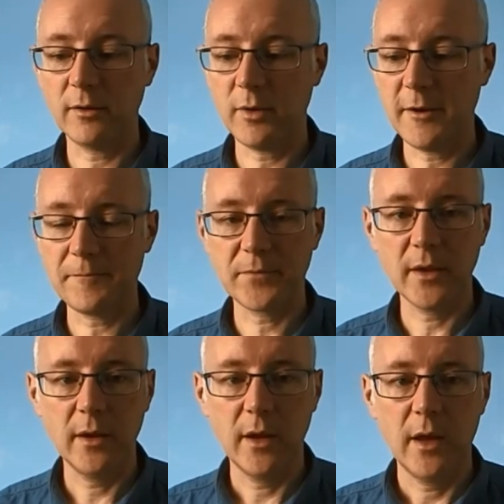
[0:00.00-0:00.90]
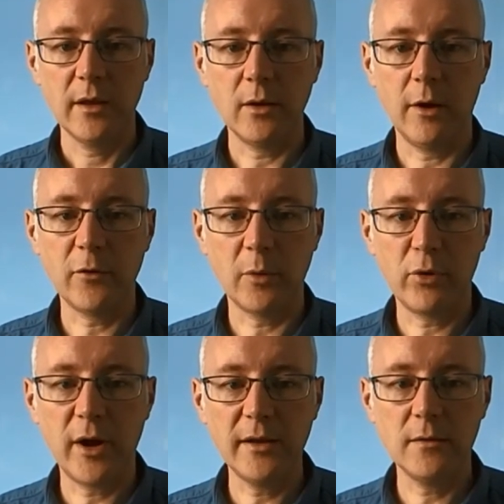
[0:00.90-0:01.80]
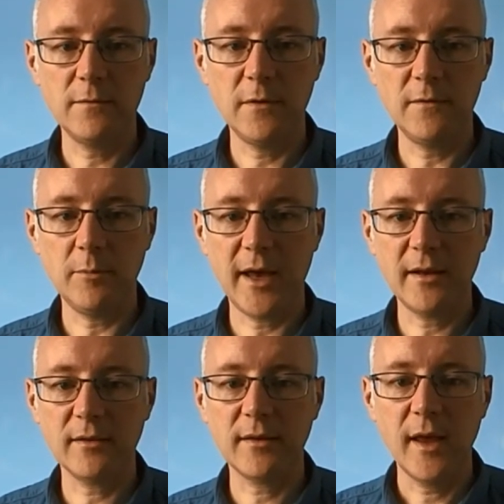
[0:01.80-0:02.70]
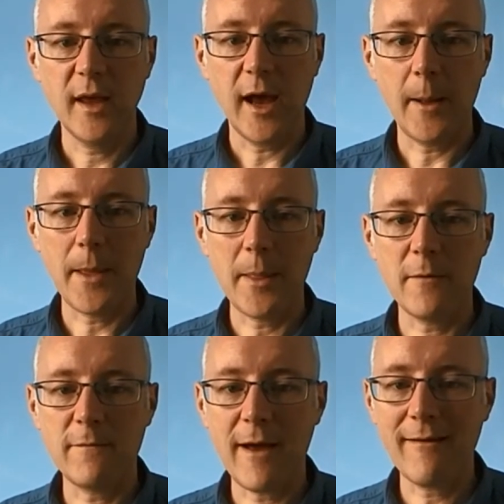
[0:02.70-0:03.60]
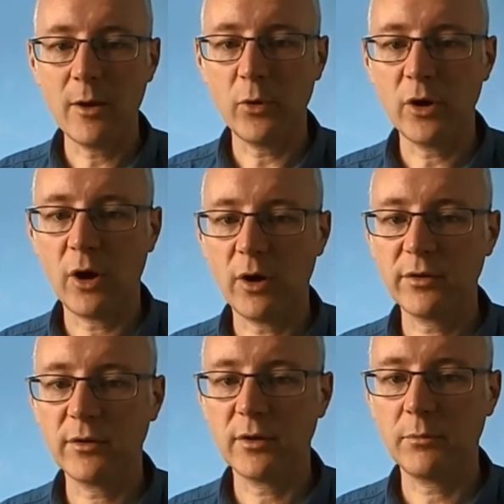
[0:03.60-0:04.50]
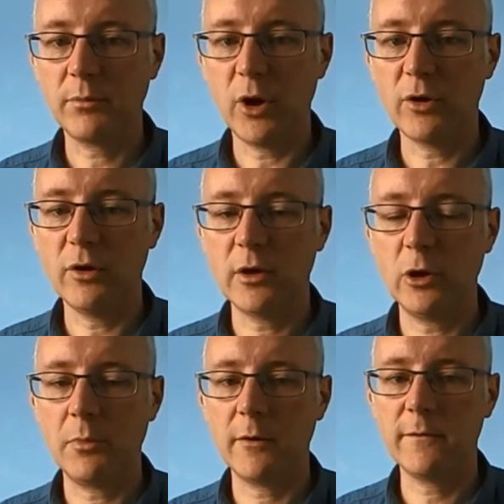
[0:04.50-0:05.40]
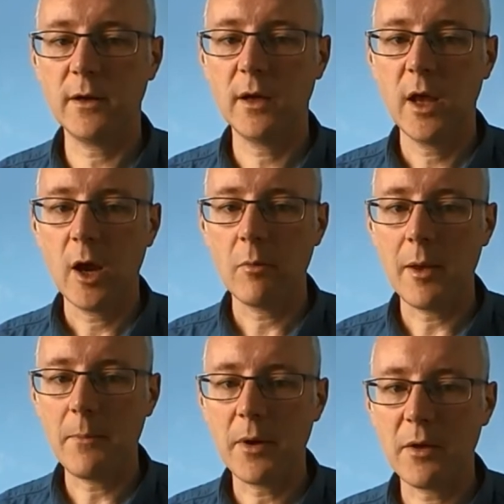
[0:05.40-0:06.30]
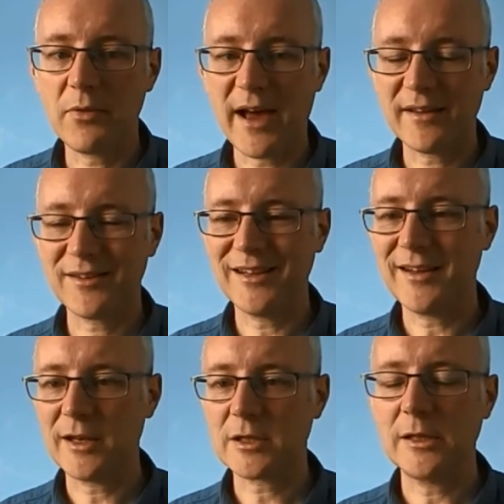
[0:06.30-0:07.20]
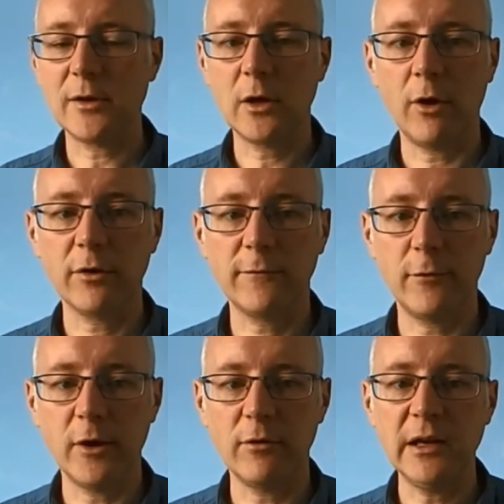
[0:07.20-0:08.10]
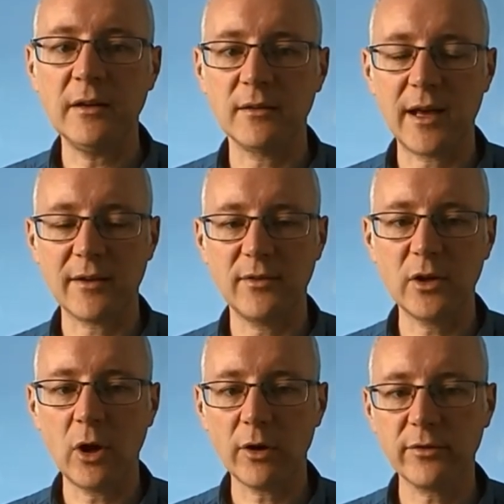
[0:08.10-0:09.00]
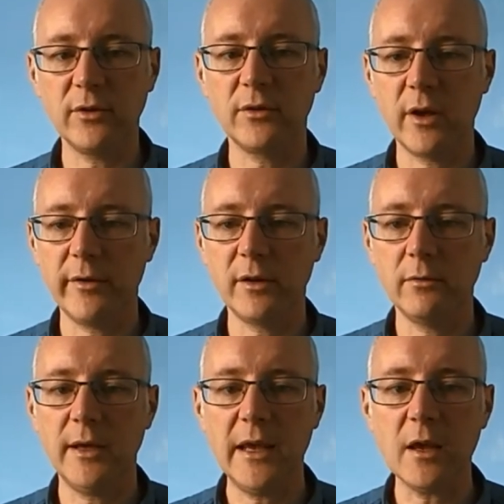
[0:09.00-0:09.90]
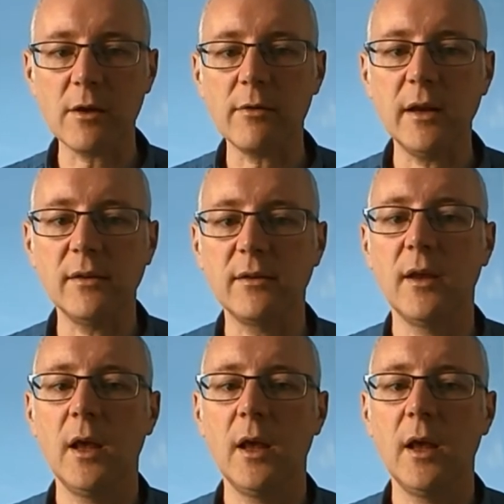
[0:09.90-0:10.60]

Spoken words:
to be. So I've got a price of 50 pence, and then the variable cost per cookie or muffin. Remember, that's essentially the cost for ingredients. That's the cost that's going to increase